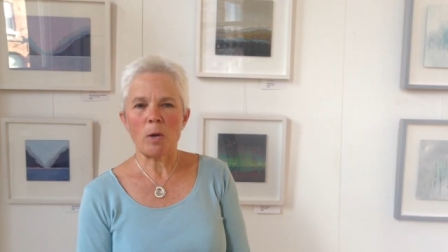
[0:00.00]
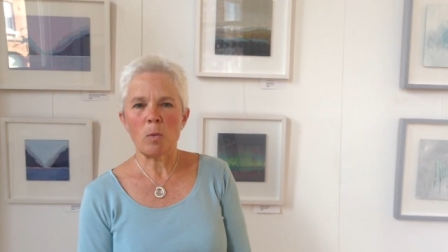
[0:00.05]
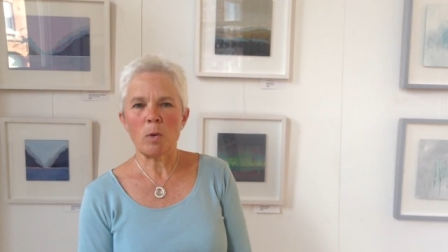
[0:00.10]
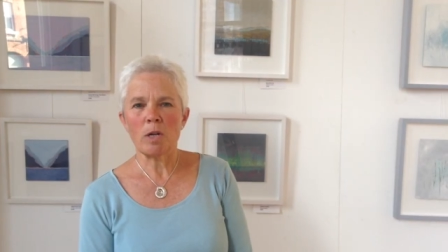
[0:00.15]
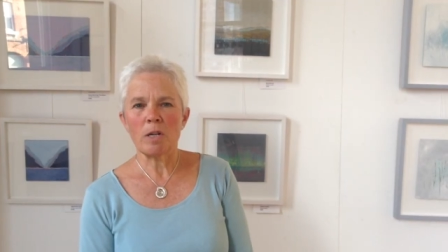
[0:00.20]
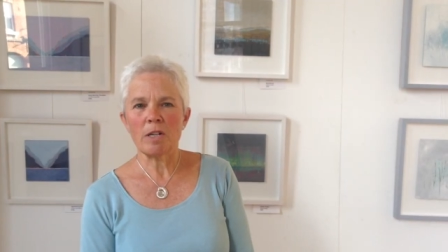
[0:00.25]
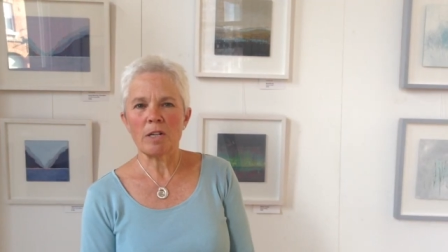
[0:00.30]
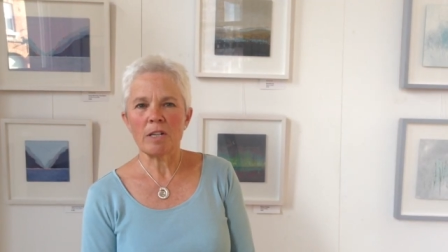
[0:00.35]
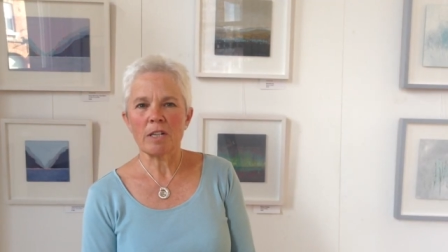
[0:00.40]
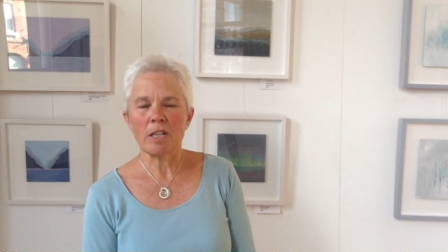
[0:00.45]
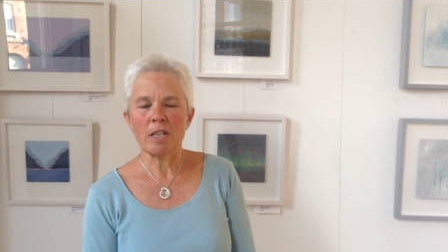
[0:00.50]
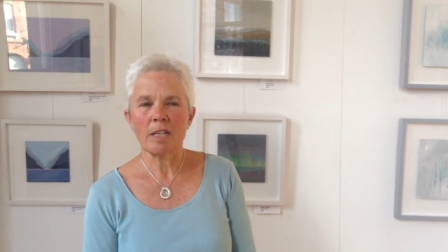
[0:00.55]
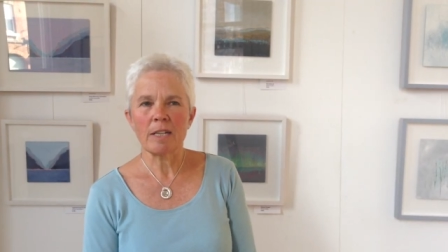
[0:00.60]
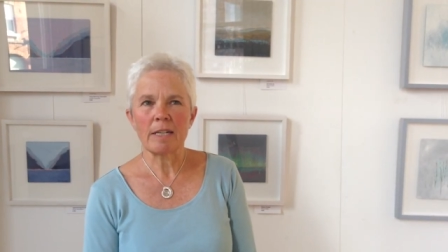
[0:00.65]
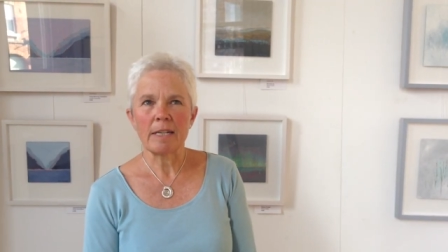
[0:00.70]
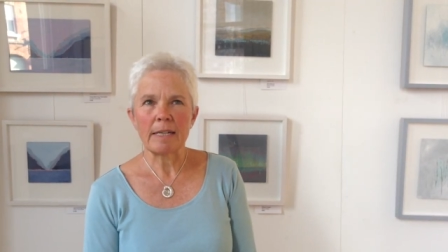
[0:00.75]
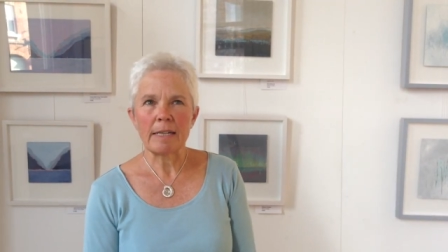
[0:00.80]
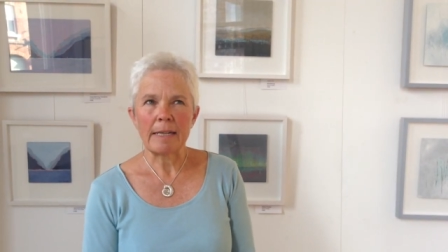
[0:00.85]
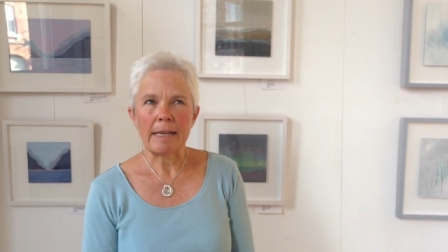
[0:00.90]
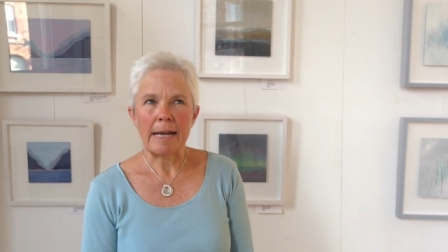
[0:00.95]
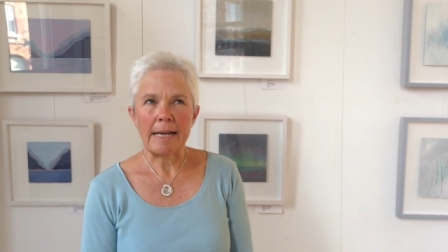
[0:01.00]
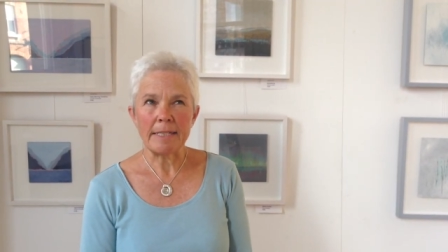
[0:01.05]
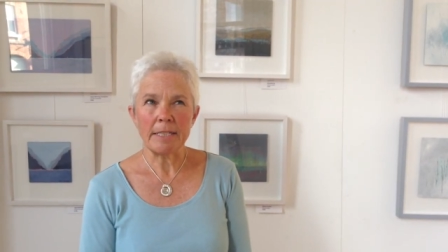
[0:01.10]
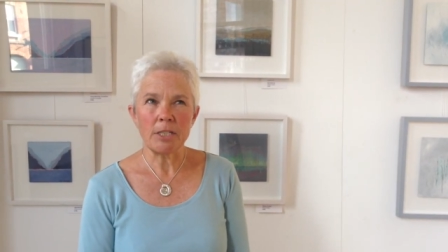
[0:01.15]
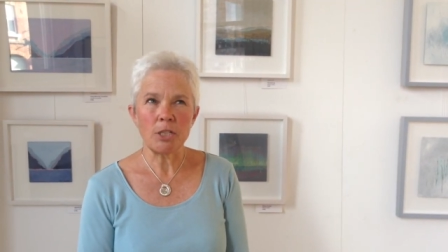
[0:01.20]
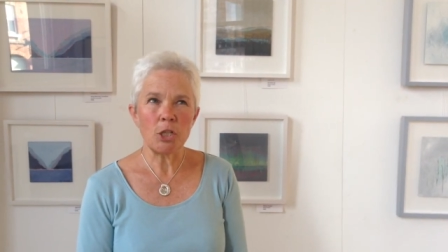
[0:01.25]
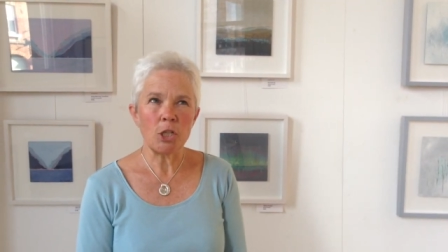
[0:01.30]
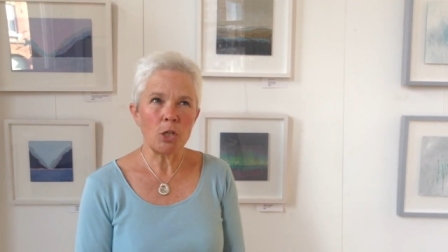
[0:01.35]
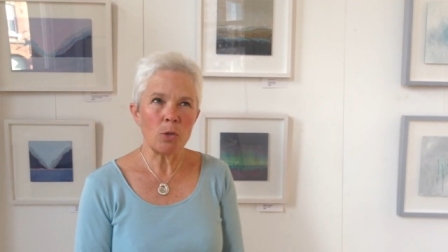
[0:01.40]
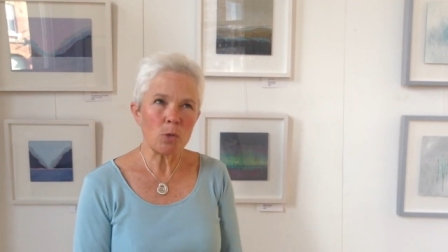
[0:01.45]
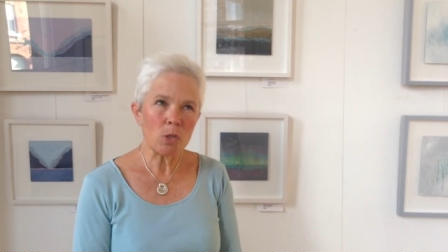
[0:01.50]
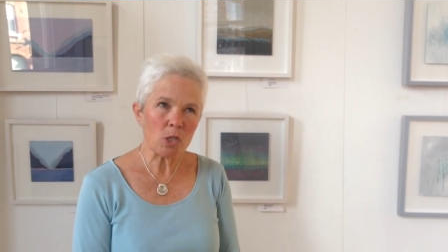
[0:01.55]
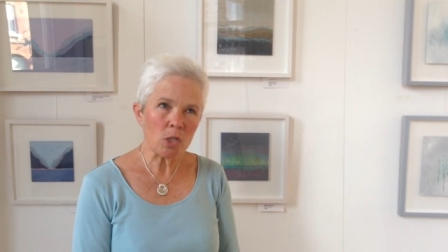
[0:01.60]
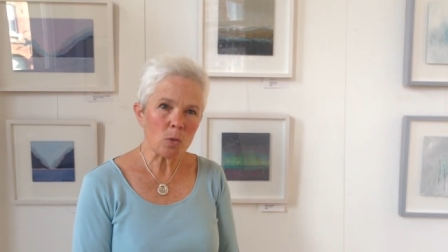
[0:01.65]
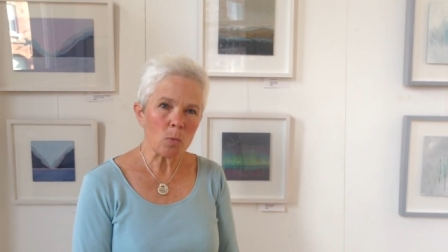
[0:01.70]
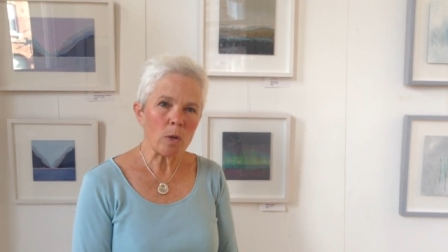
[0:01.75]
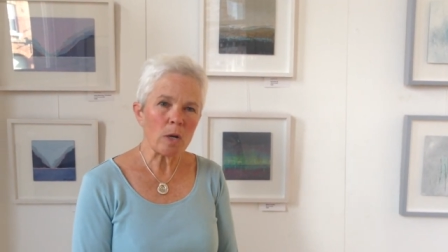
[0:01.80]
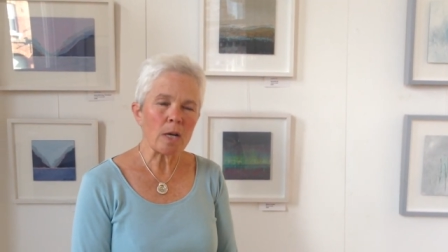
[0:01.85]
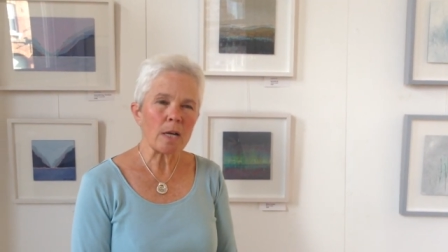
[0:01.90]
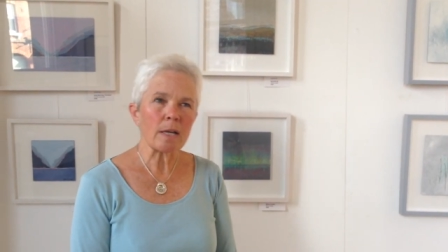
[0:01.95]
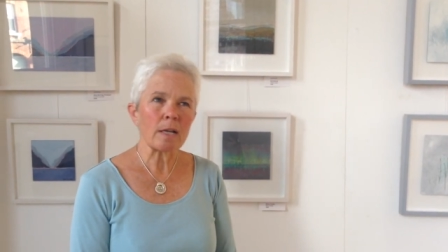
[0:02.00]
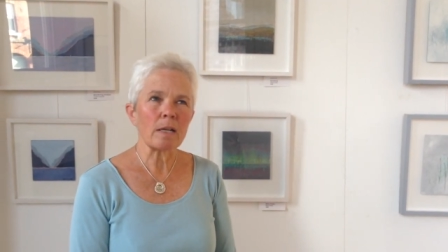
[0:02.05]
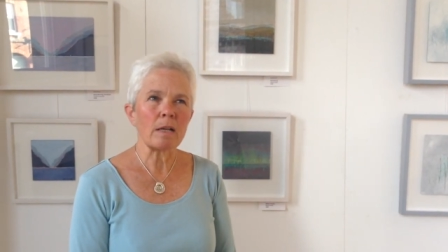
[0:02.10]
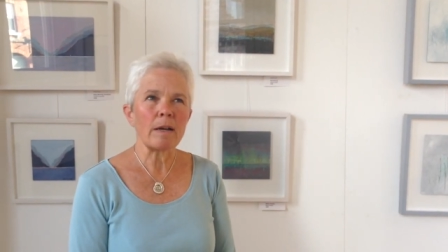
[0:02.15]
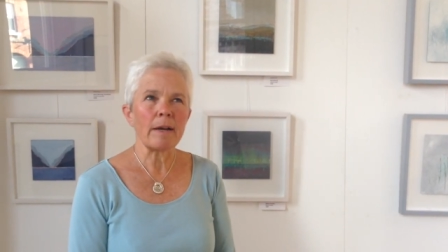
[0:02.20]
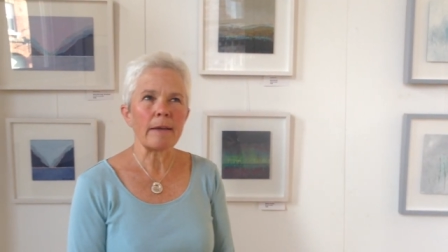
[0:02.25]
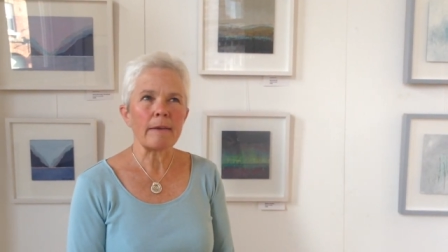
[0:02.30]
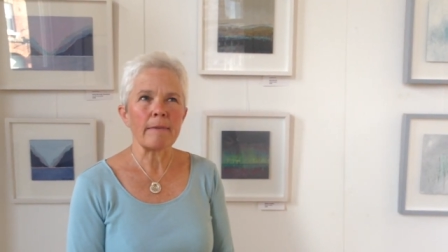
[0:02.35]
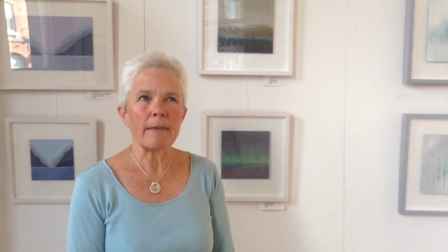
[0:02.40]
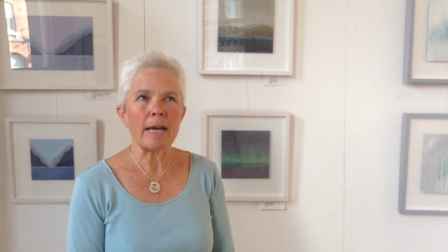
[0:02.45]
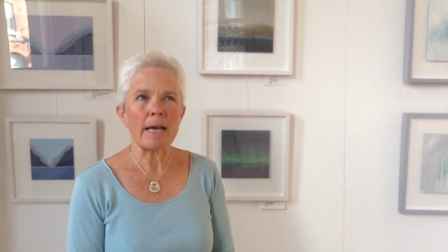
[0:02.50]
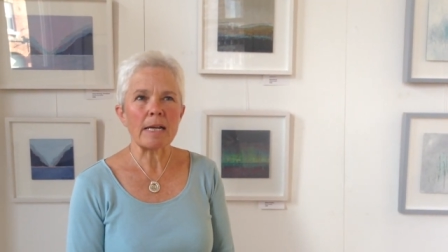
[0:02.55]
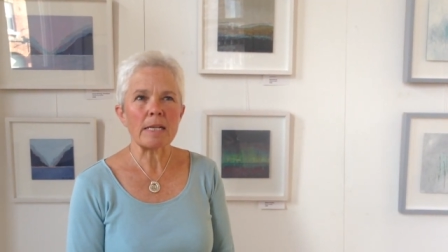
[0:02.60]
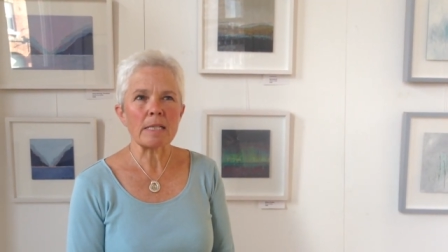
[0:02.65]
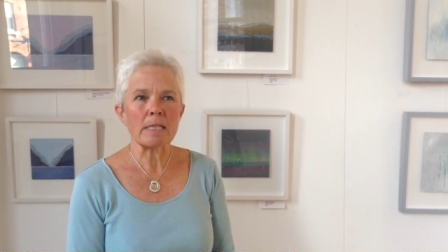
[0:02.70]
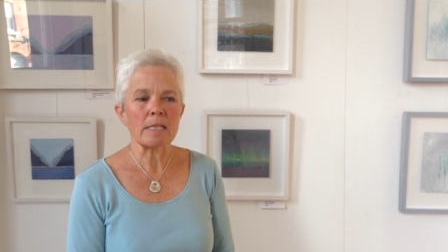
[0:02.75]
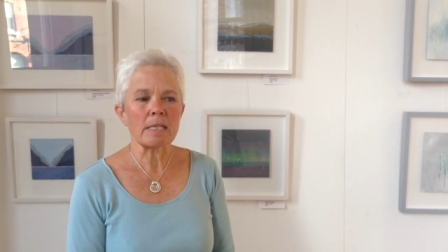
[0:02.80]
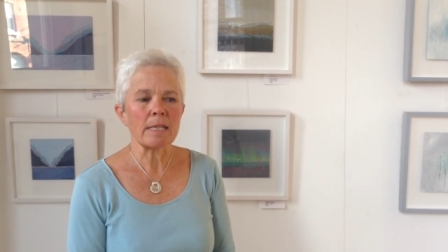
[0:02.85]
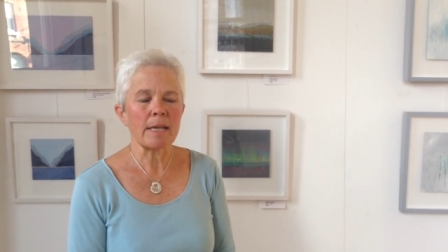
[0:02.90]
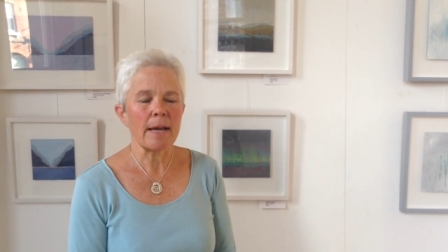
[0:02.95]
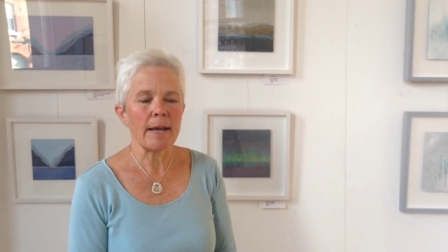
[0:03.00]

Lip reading: I work. I didn't used to work like that.